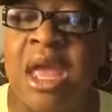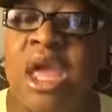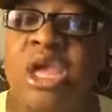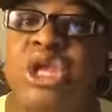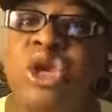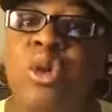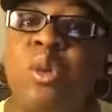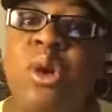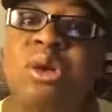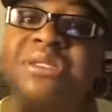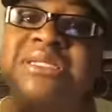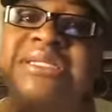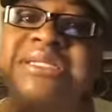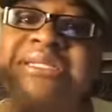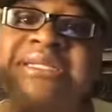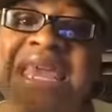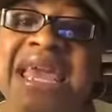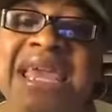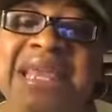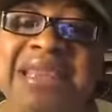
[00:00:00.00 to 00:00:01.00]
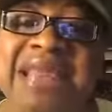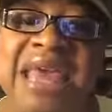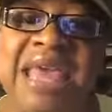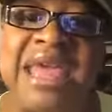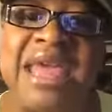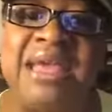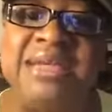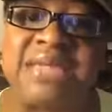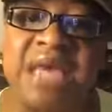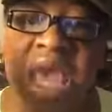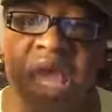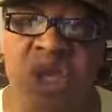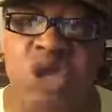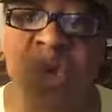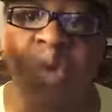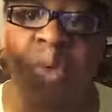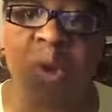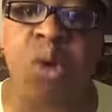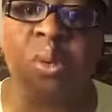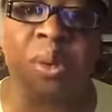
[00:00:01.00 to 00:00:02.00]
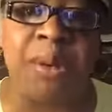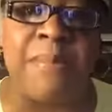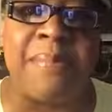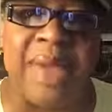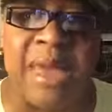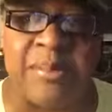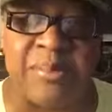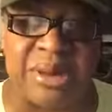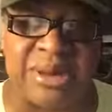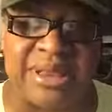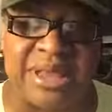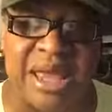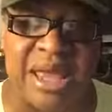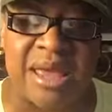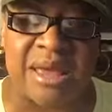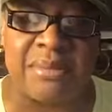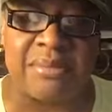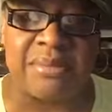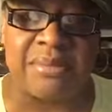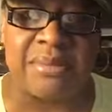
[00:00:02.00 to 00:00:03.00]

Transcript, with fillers: You will see things and you will remember them.